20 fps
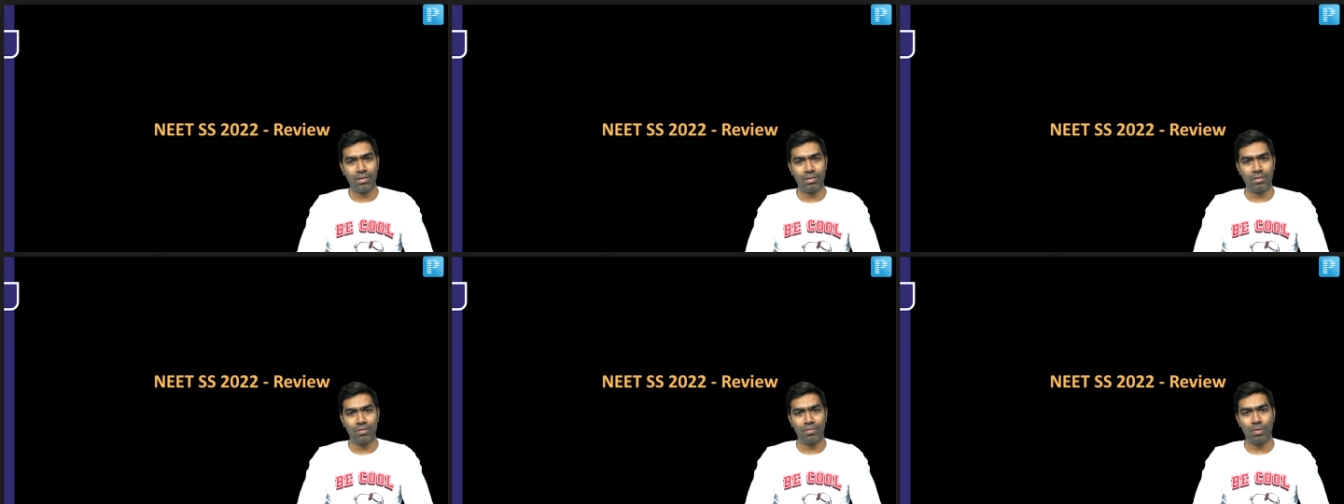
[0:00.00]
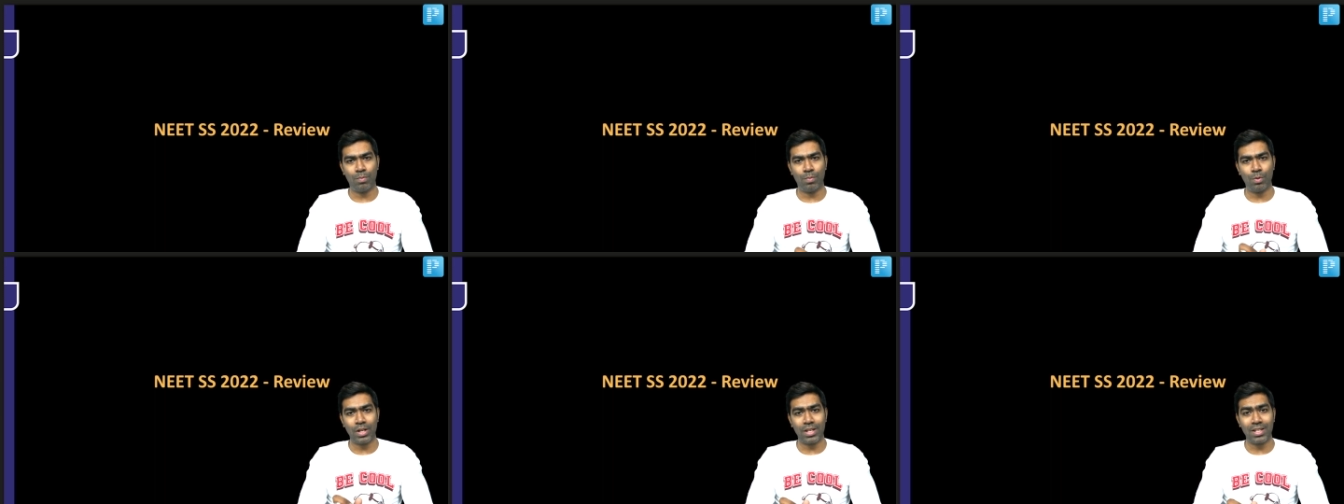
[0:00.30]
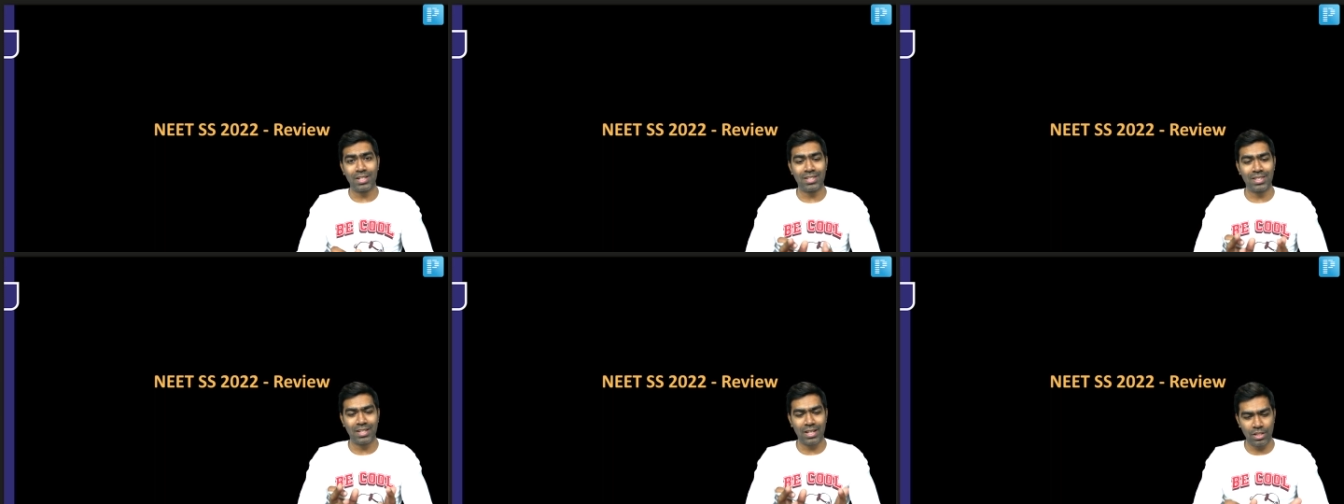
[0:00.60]
for putting
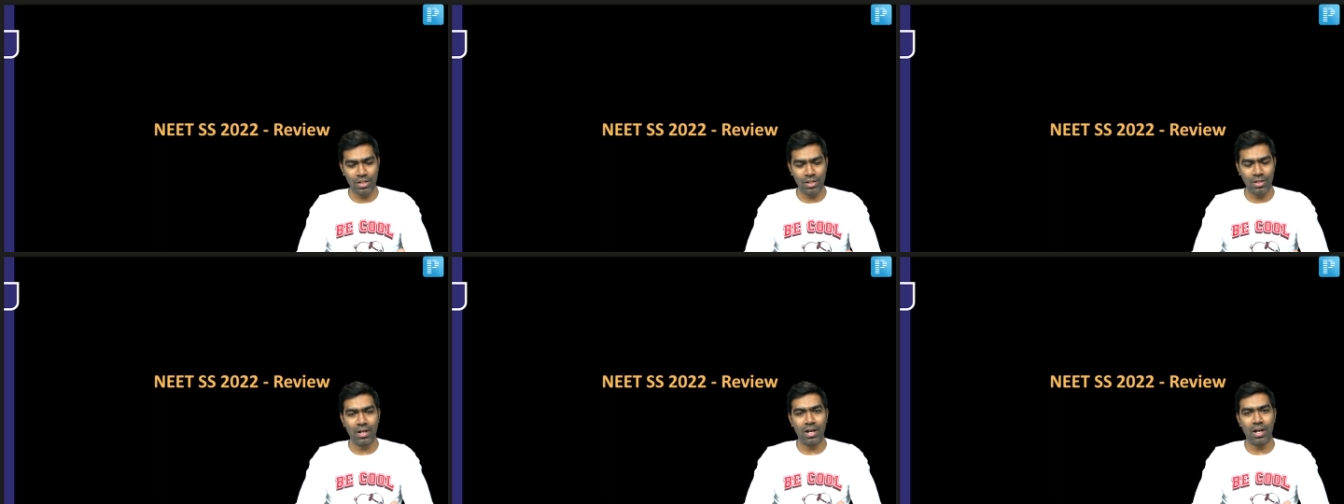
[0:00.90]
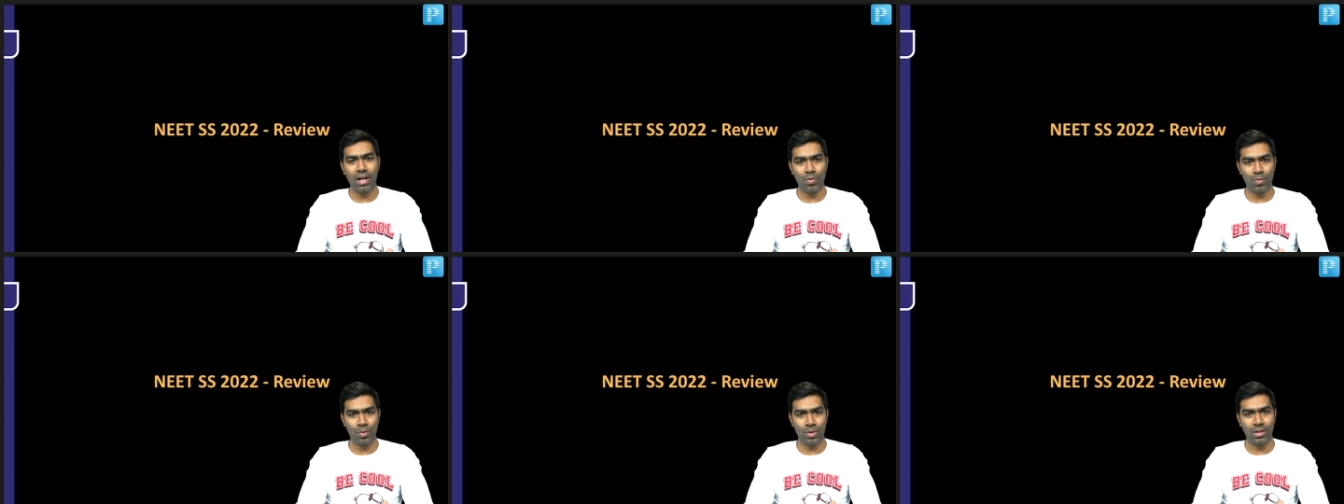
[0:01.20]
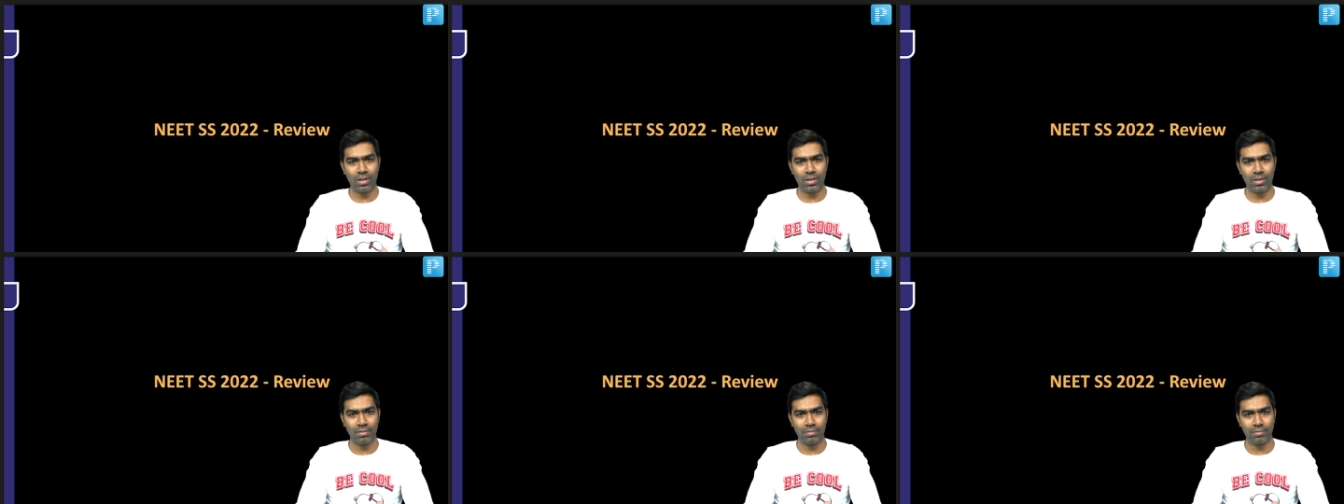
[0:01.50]
such a hard
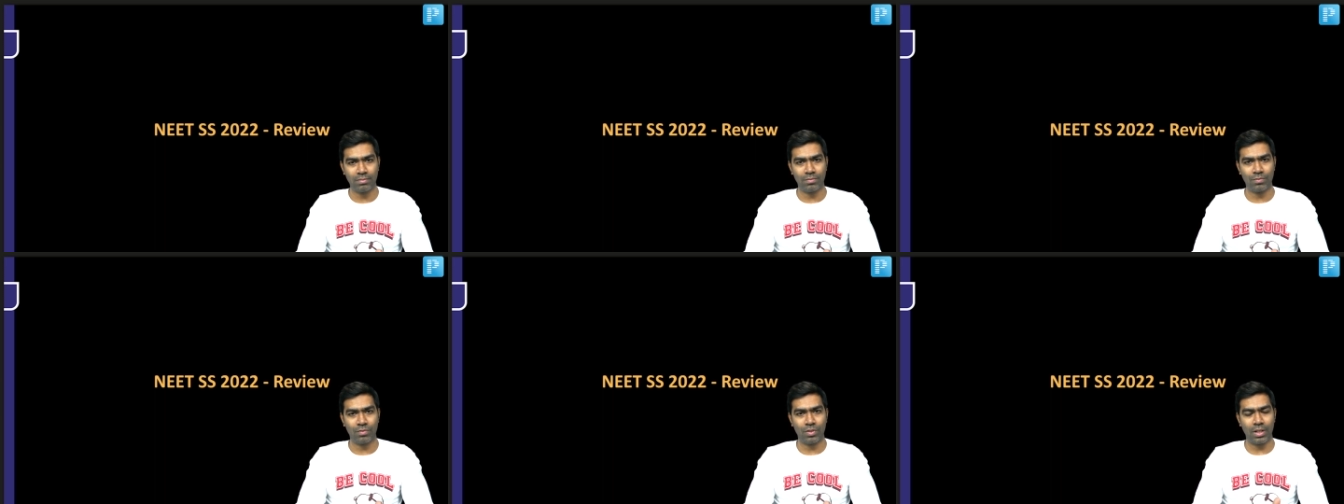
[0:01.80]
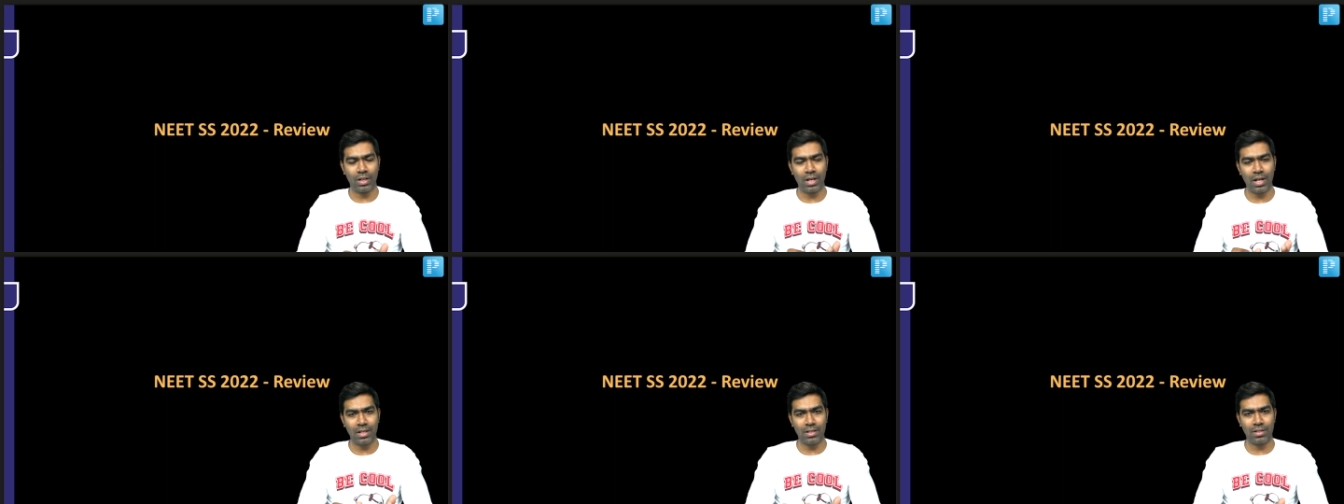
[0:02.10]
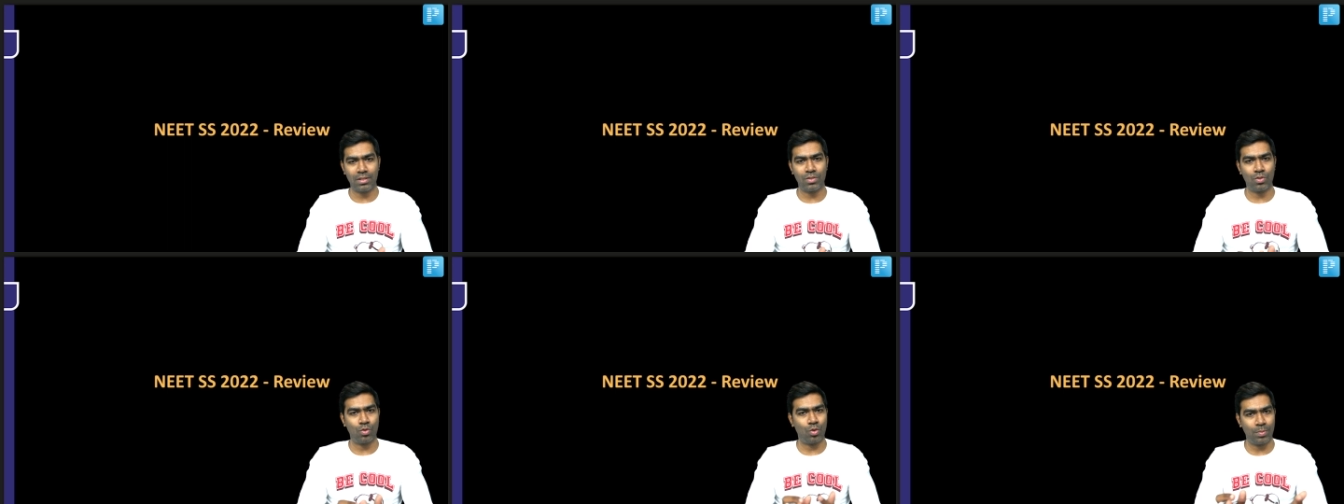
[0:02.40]
work for the
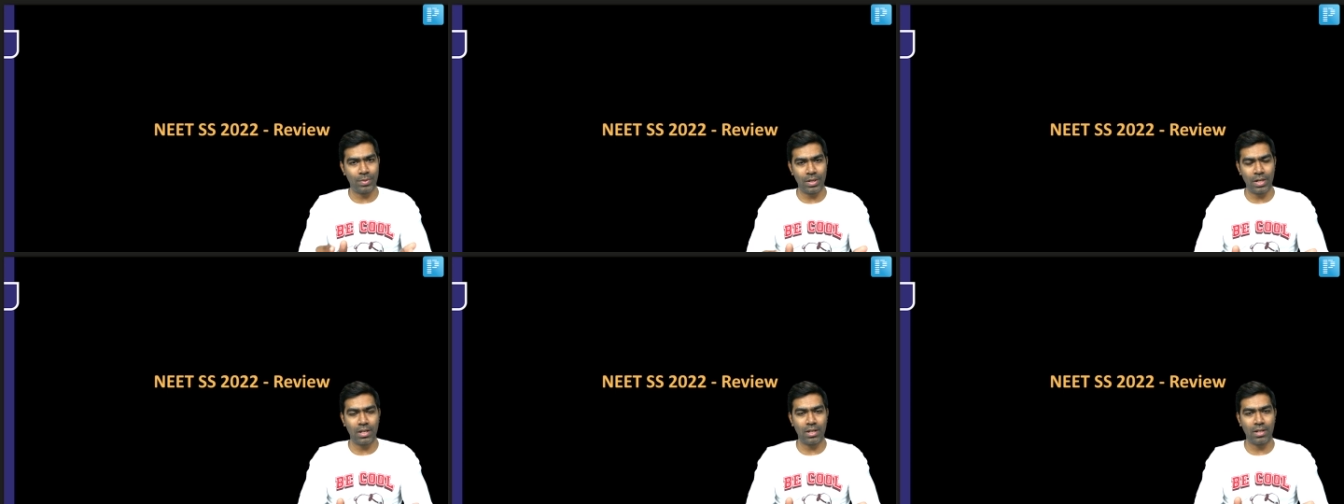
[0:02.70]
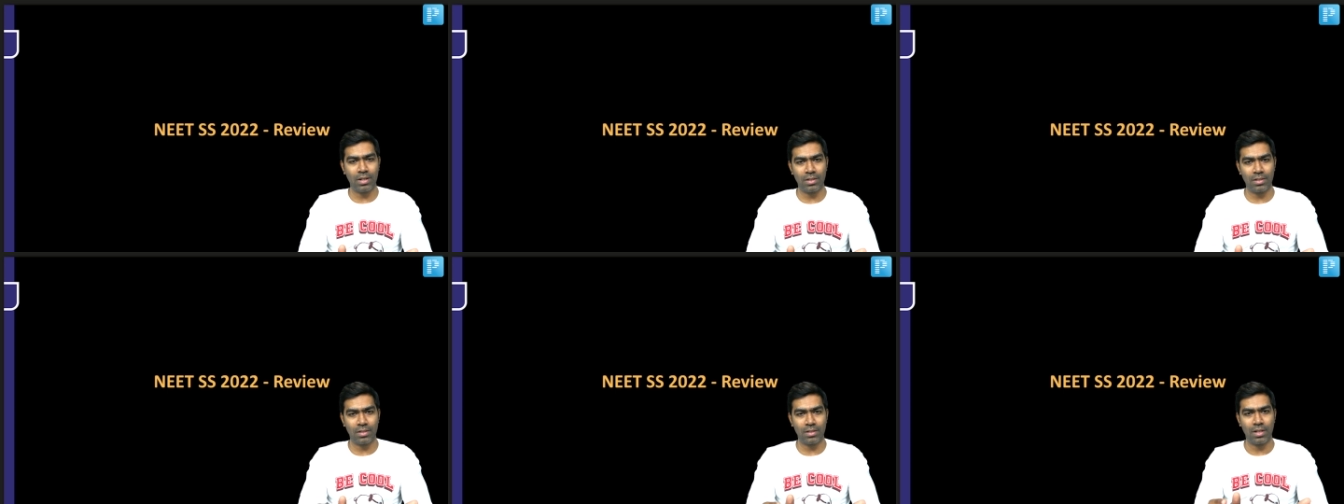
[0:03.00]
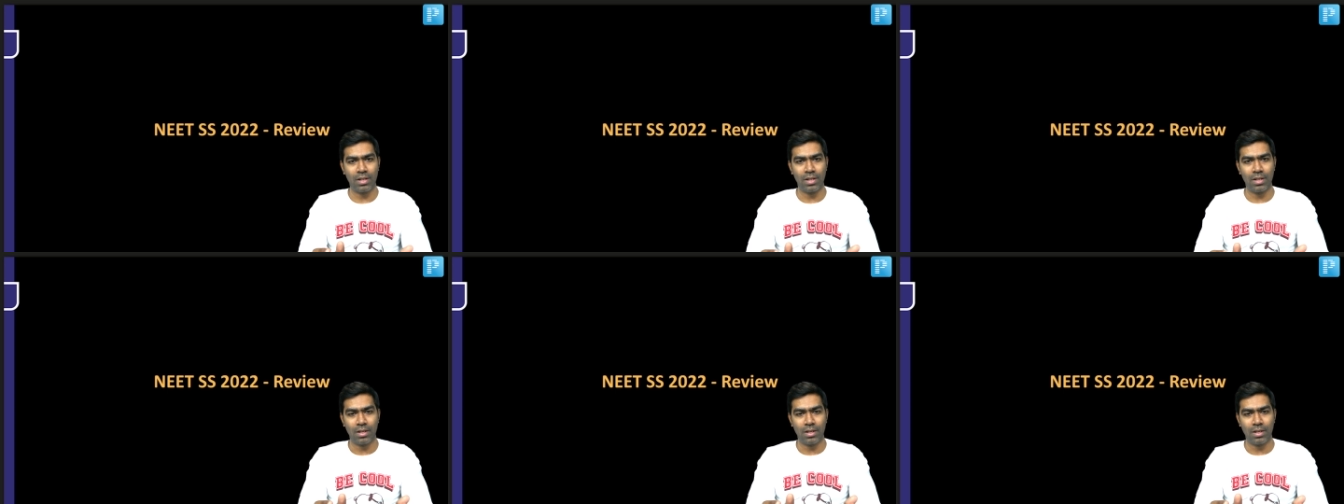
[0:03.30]
last so many years